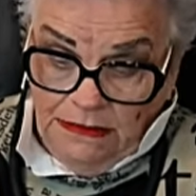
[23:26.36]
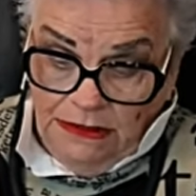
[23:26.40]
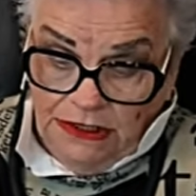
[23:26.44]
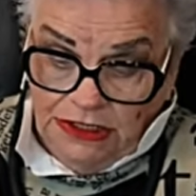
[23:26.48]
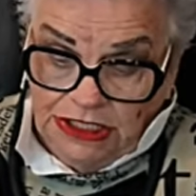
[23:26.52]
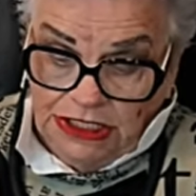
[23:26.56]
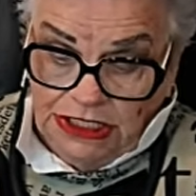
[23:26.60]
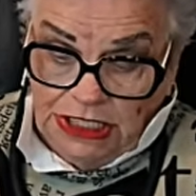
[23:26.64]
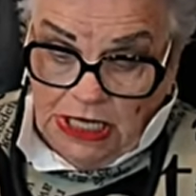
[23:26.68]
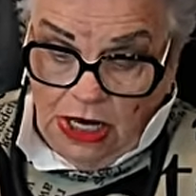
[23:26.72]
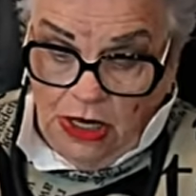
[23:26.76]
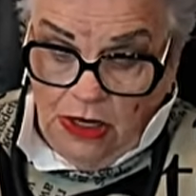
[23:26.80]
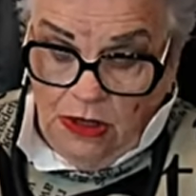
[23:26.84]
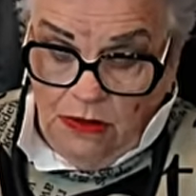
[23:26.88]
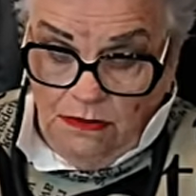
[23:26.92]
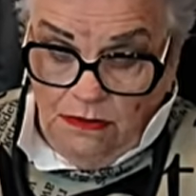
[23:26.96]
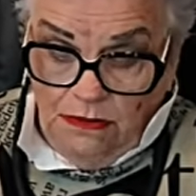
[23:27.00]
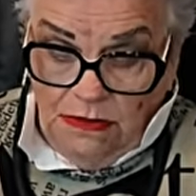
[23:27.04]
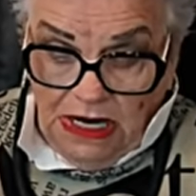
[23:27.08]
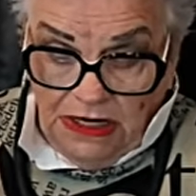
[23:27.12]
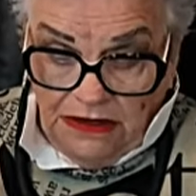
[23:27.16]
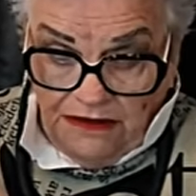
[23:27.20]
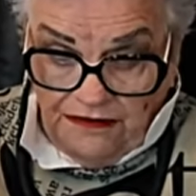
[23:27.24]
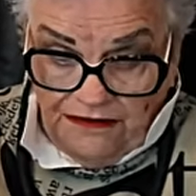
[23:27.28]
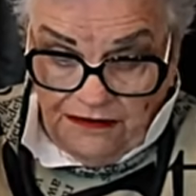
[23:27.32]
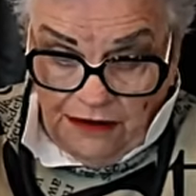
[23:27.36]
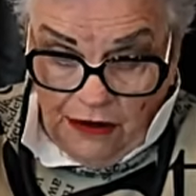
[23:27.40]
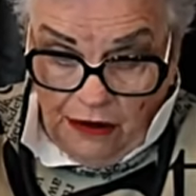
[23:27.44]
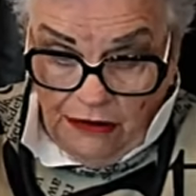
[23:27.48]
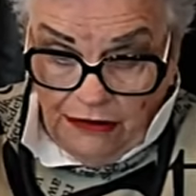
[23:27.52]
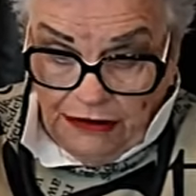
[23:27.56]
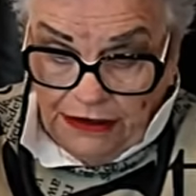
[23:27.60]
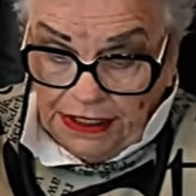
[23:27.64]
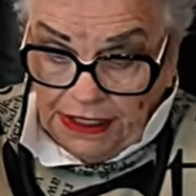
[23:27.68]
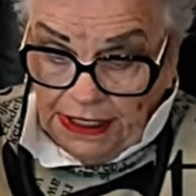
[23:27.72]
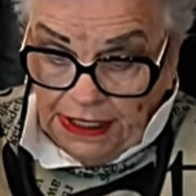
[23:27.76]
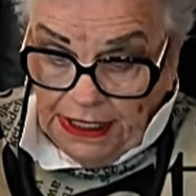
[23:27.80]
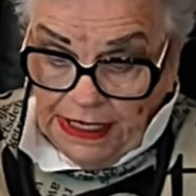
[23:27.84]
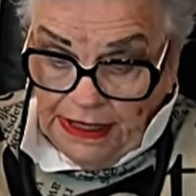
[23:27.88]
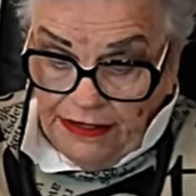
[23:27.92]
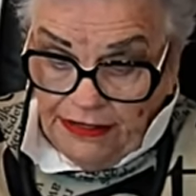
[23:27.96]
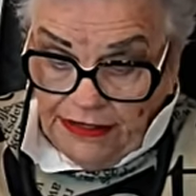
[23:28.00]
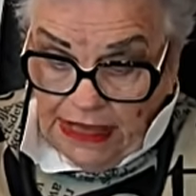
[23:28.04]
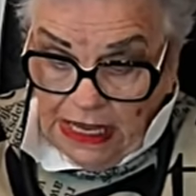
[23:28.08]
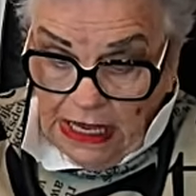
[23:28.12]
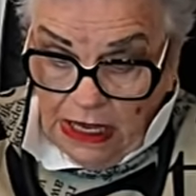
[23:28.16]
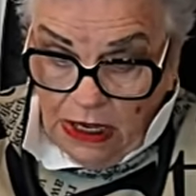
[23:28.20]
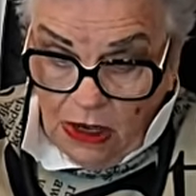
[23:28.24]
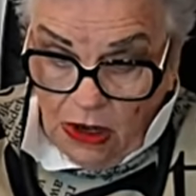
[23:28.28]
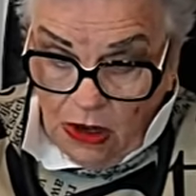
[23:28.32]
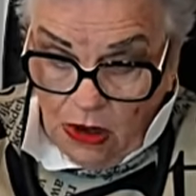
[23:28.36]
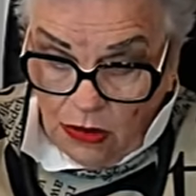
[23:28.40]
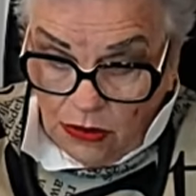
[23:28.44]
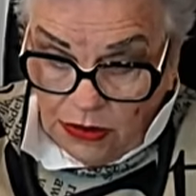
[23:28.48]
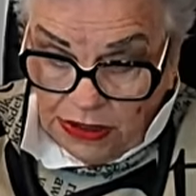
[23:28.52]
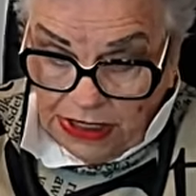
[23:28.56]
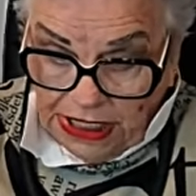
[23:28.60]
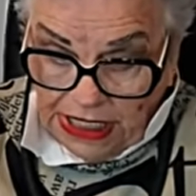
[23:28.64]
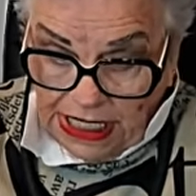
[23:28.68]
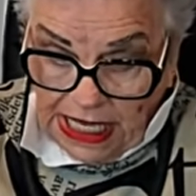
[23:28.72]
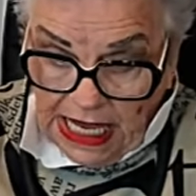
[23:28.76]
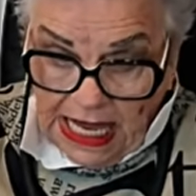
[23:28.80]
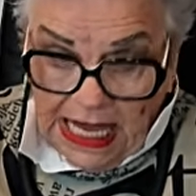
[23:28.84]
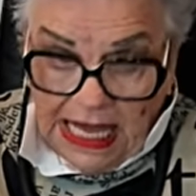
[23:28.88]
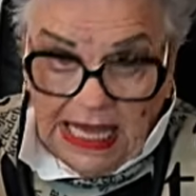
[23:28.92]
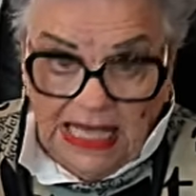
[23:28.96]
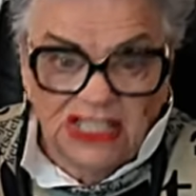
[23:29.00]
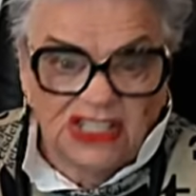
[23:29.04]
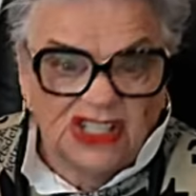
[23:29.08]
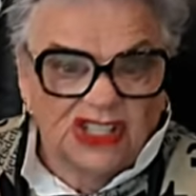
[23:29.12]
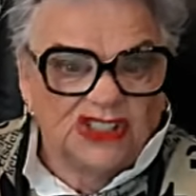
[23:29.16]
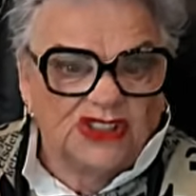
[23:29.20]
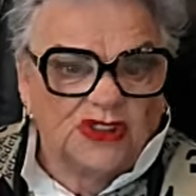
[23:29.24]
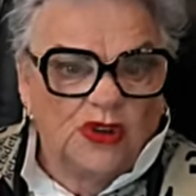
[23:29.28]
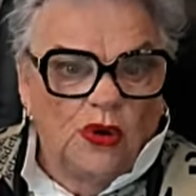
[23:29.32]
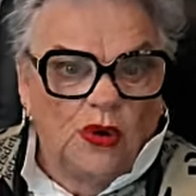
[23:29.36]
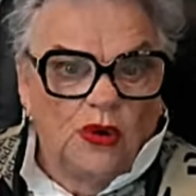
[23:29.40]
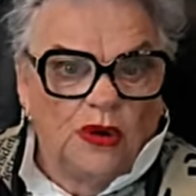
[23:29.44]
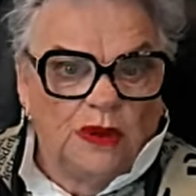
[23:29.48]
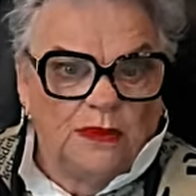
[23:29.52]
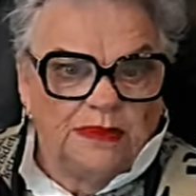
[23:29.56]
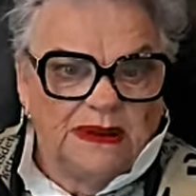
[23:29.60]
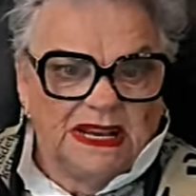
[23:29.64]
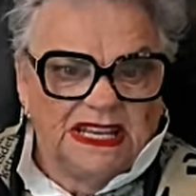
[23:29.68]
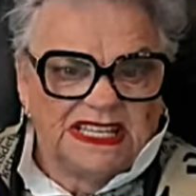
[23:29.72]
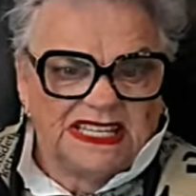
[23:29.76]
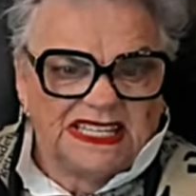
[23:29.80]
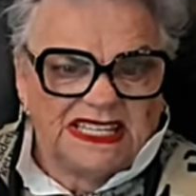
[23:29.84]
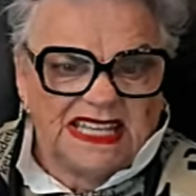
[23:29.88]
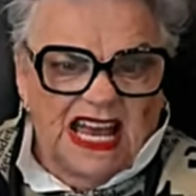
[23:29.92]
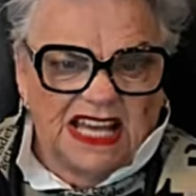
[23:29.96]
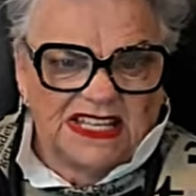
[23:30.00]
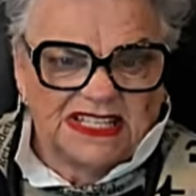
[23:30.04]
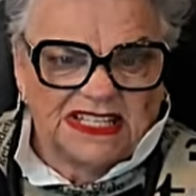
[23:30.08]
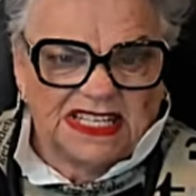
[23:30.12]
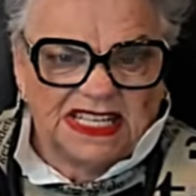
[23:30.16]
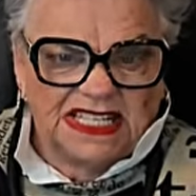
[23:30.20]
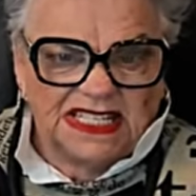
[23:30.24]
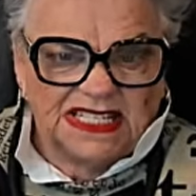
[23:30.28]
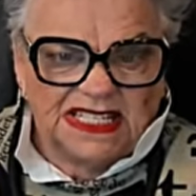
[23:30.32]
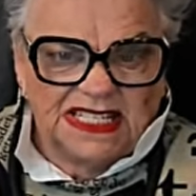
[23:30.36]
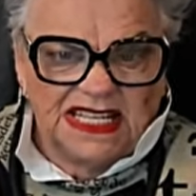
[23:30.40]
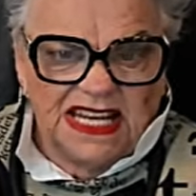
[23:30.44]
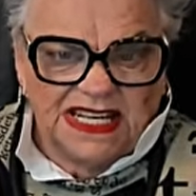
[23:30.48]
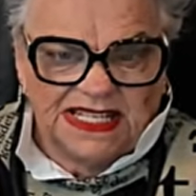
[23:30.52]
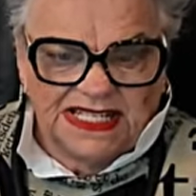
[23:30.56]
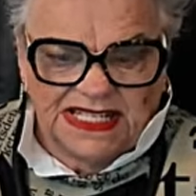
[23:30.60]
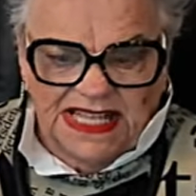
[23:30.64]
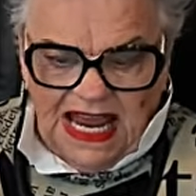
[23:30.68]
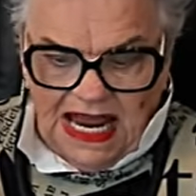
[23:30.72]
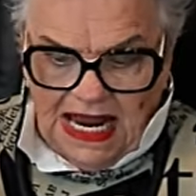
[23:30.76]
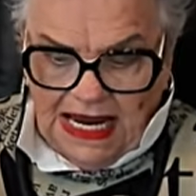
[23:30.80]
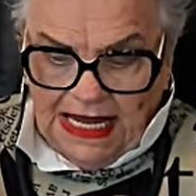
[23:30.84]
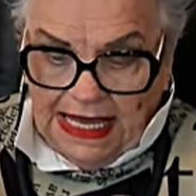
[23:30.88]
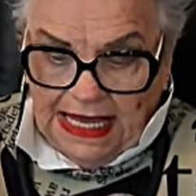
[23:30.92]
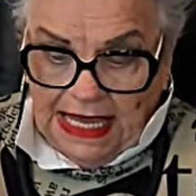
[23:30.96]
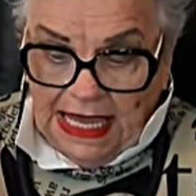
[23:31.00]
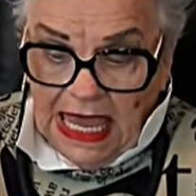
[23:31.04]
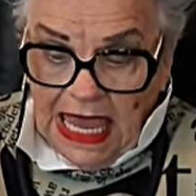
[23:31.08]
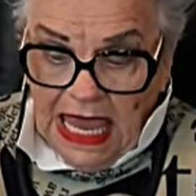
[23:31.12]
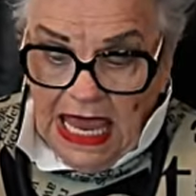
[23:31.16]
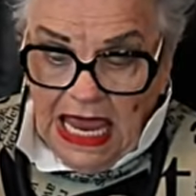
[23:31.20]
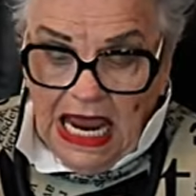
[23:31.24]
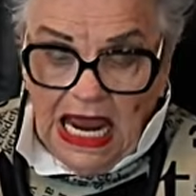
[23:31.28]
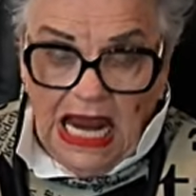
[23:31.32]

So metaphorically, they're holding hands. It's all a bit sus, isn't it, darling?